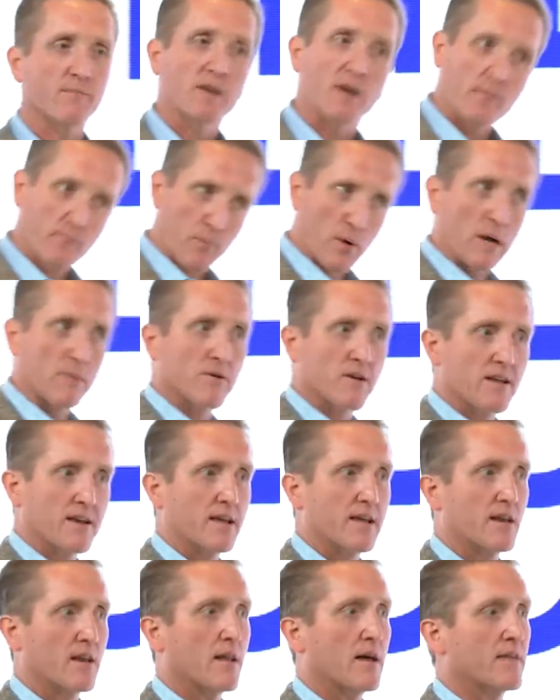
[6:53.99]
and I'm probably going to
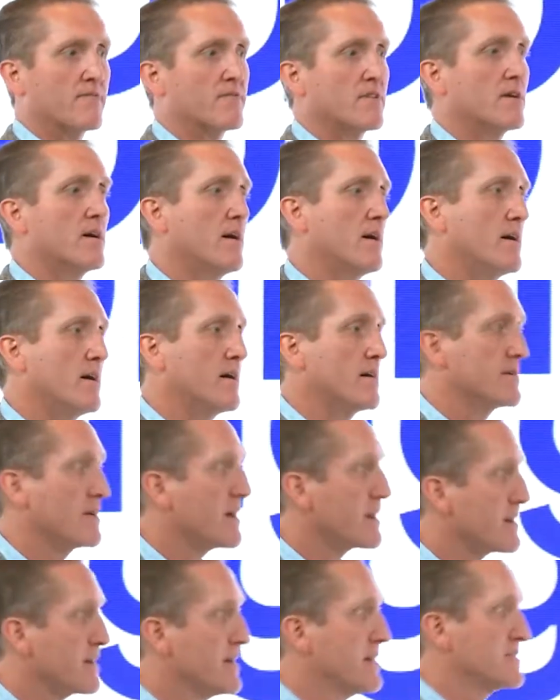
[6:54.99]
get a lot of
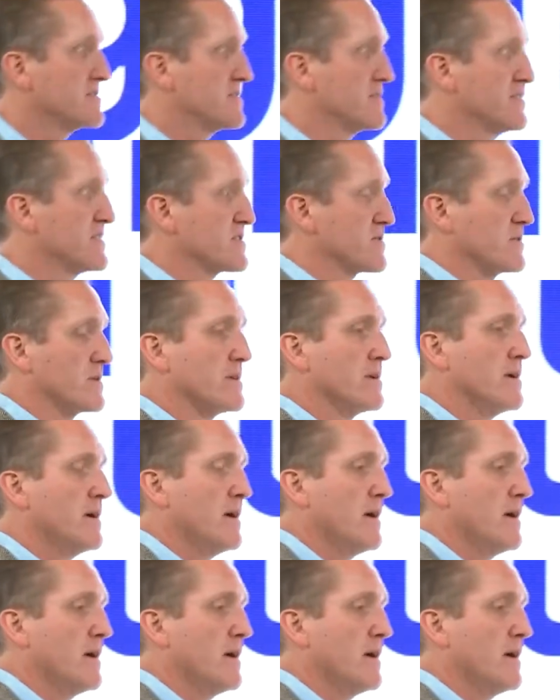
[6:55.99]
nodding heads on this one,